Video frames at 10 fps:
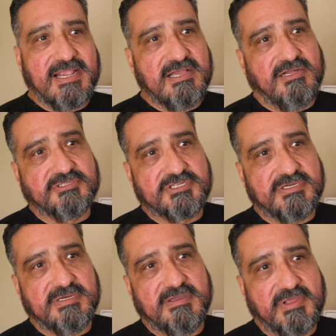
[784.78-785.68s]
that
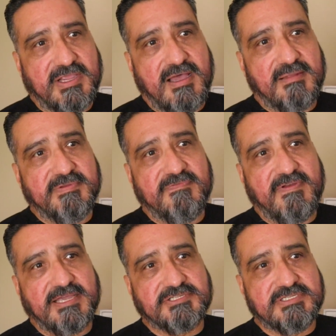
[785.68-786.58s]
culture of the Compton
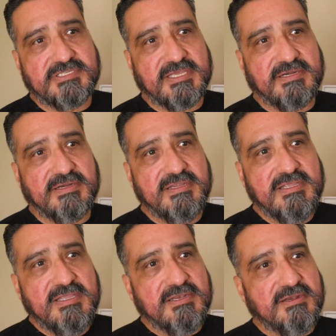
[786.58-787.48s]
Fashion Center,
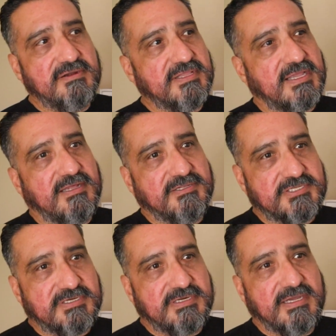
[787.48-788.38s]
learn the
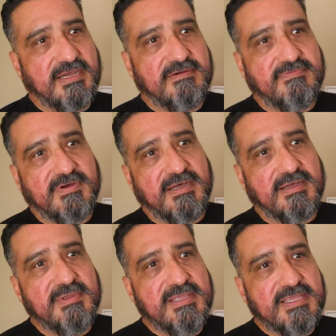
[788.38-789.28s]
culture of
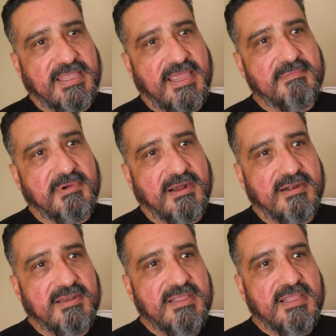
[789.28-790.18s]

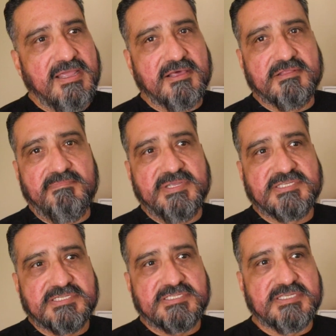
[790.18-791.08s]
Kmart and other
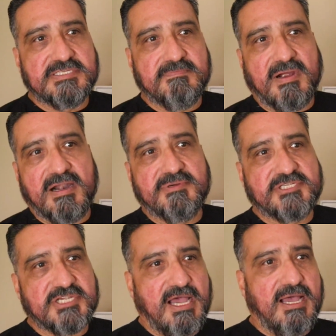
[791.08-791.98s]
businesses,
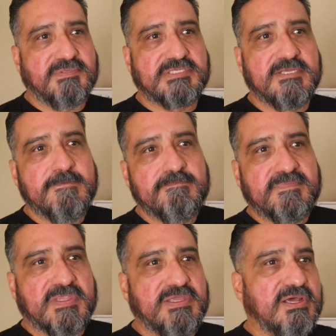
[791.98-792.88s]
barbershops,
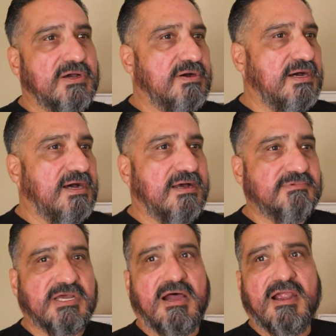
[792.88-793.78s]
you
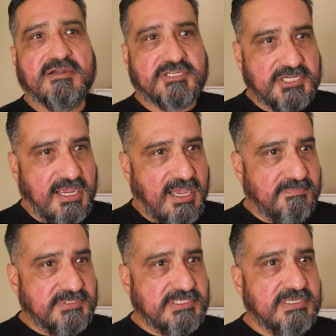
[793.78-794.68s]
know, tire
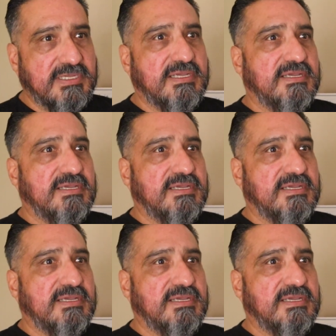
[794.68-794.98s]
shops,